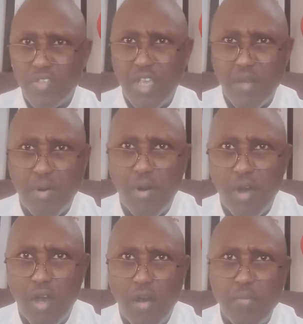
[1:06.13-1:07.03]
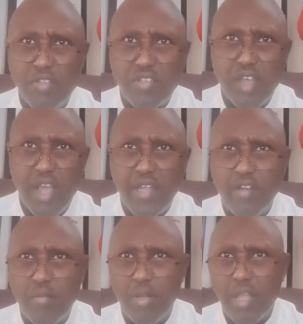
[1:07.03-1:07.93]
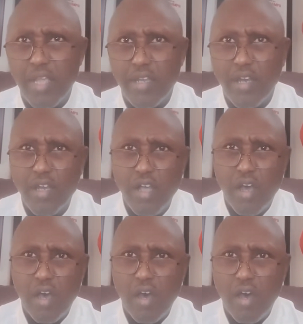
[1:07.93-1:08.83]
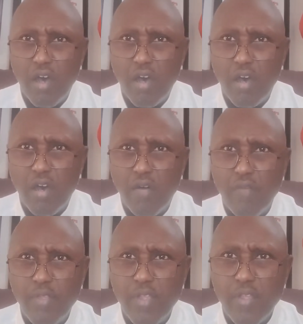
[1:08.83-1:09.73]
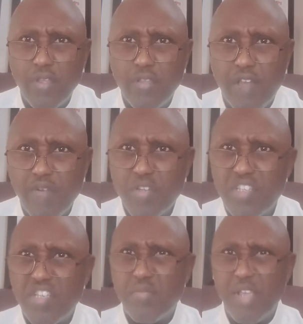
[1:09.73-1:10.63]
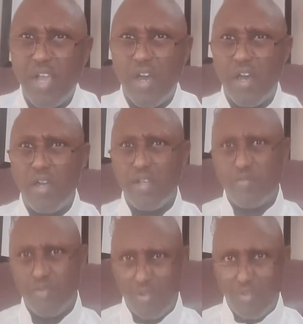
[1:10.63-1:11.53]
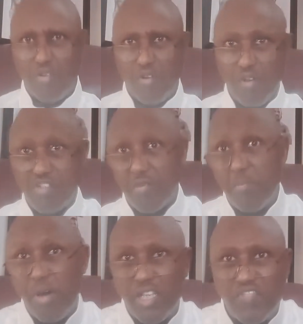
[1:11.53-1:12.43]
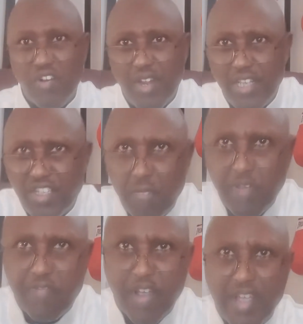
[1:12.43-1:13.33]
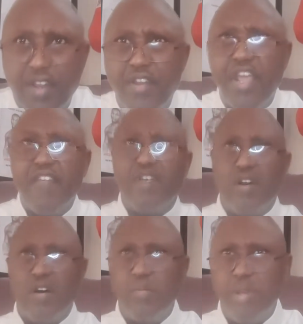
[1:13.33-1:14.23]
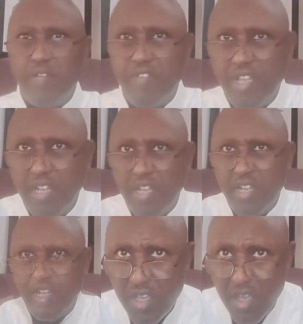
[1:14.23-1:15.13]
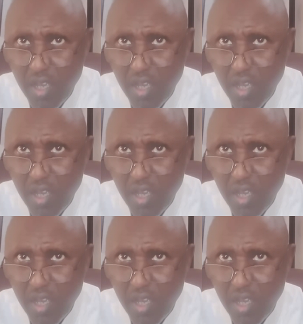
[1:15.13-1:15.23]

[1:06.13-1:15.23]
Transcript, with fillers: saying about uh, Mr. Edgar Berlanga. Uh, uh, everyone seems to be, uh, you know, there's some buzz around it. This is going to be fighting the David uh, Benavidez.